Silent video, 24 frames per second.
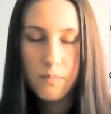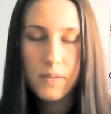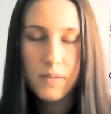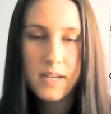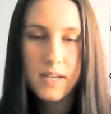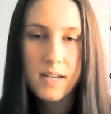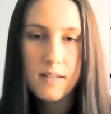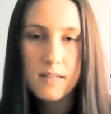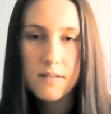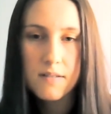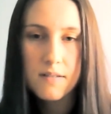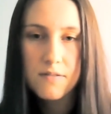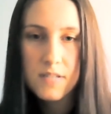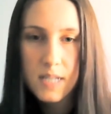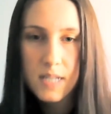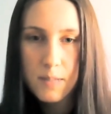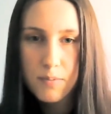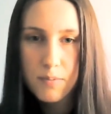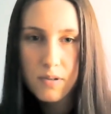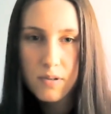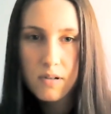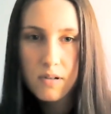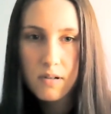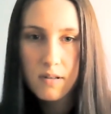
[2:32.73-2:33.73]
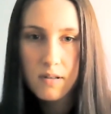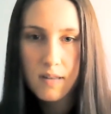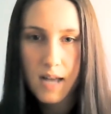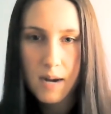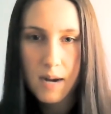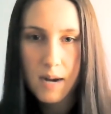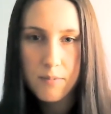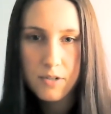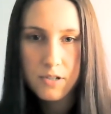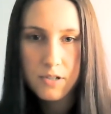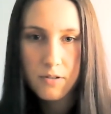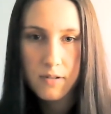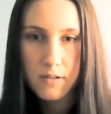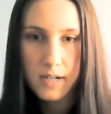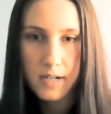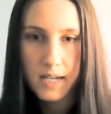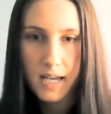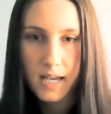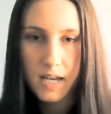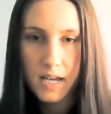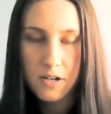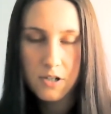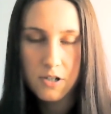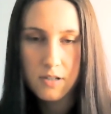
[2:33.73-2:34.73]
Because if typical laboratory
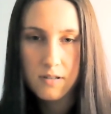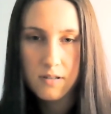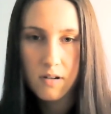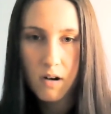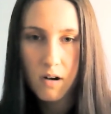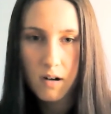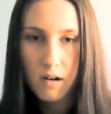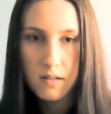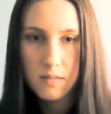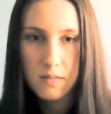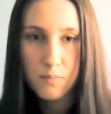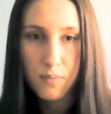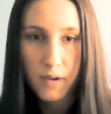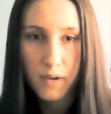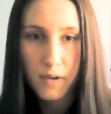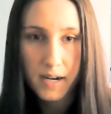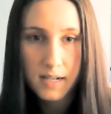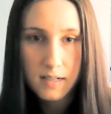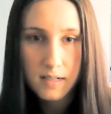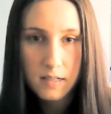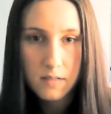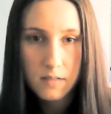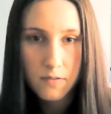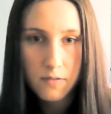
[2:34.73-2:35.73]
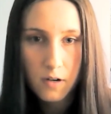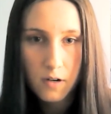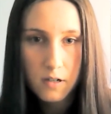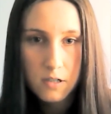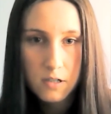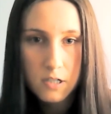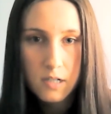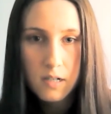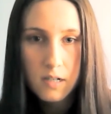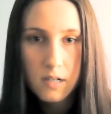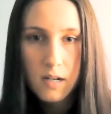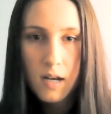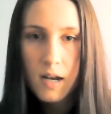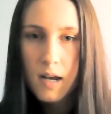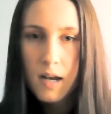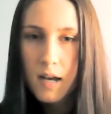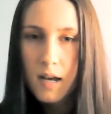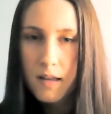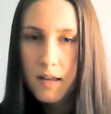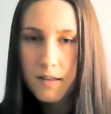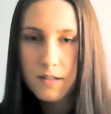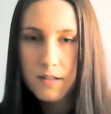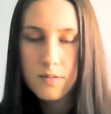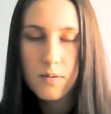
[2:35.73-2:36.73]
cages cause brain dysfunction,
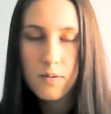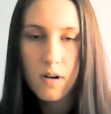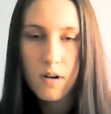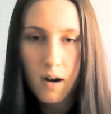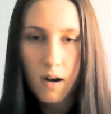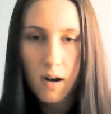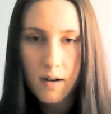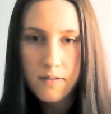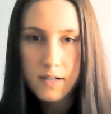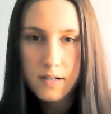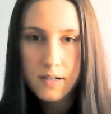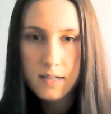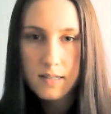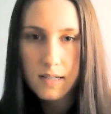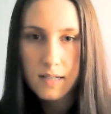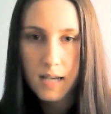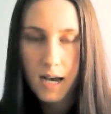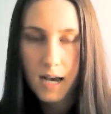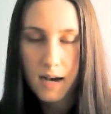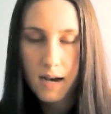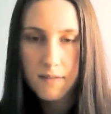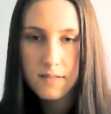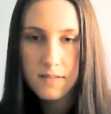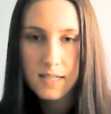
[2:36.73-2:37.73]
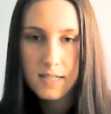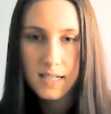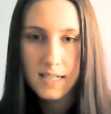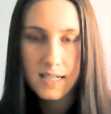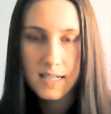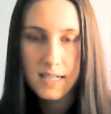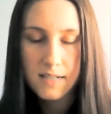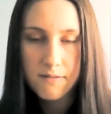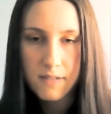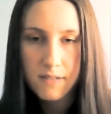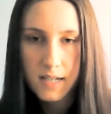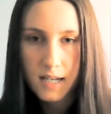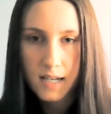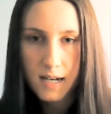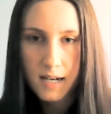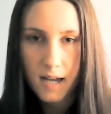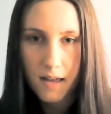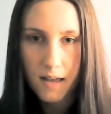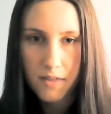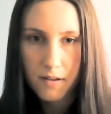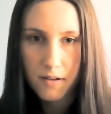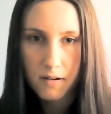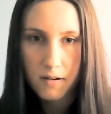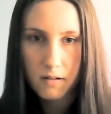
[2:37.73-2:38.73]
this would obviously have significant
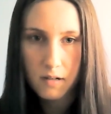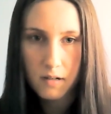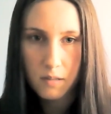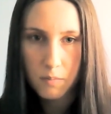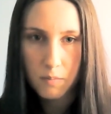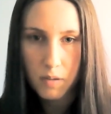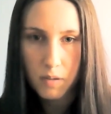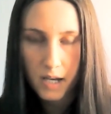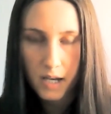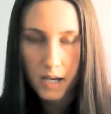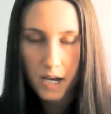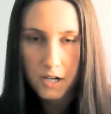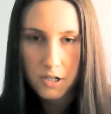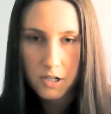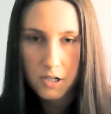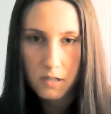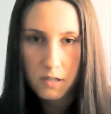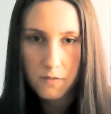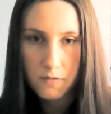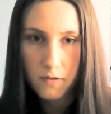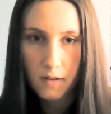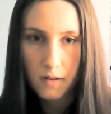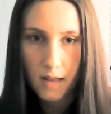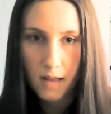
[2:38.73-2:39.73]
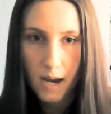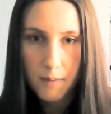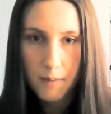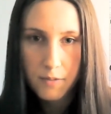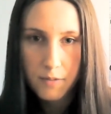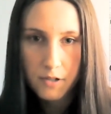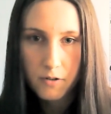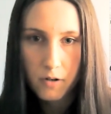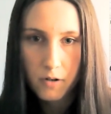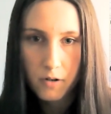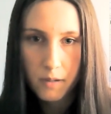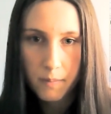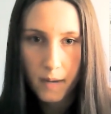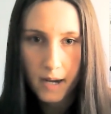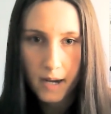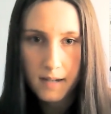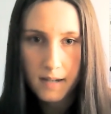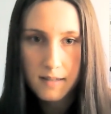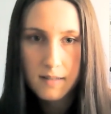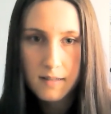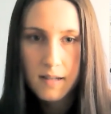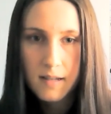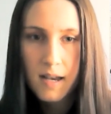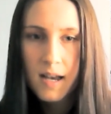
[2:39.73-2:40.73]
ethical implications for laboratory
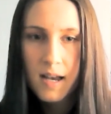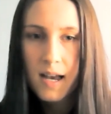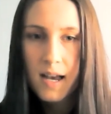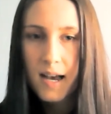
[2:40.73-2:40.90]
mice,